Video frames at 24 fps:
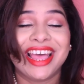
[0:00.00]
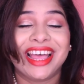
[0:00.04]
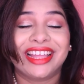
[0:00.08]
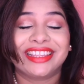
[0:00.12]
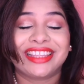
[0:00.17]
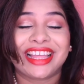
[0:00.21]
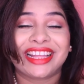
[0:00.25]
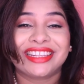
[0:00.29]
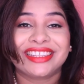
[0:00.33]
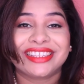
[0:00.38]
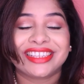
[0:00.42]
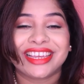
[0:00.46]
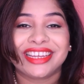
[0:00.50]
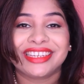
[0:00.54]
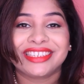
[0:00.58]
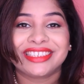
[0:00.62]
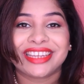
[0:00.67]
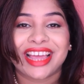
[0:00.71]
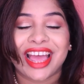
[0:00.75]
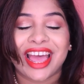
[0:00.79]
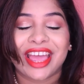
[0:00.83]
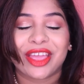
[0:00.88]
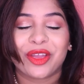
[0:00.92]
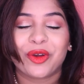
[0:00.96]
That's it.
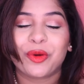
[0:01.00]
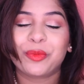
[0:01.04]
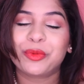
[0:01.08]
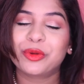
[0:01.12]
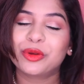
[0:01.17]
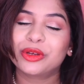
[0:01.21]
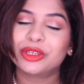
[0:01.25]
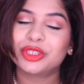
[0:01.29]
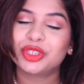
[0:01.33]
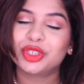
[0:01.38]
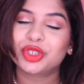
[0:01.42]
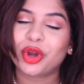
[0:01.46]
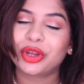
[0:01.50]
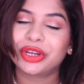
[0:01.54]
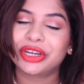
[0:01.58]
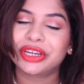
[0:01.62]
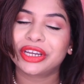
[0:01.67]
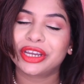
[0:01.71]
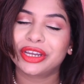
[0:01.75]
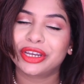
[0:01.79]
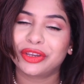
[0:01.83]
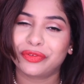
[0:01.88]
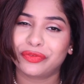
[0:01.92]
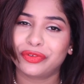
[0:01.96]
I hope you enjoyed it,
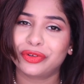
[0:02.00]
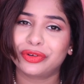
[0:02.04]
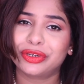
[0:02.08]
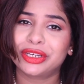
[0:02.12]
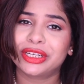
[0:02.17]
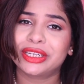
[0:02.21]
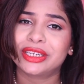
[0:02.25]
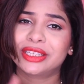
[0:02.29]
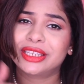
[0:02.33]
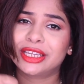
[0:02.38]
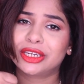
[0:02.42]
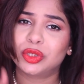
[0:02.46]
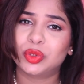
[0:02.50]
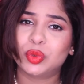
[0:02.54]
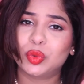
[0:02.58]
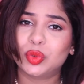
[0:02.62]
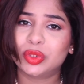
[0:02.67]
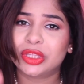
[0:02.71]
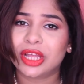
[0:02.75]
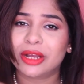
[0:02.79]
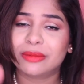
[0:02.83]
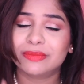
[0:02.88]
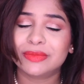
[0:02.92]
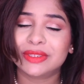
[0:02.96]
and if you did, then do
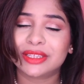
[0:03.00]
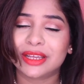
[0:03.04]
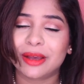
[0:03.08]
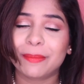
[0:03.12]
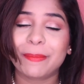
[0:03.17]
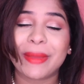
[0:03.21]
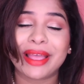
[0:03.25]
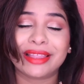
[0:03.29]
thumbs up.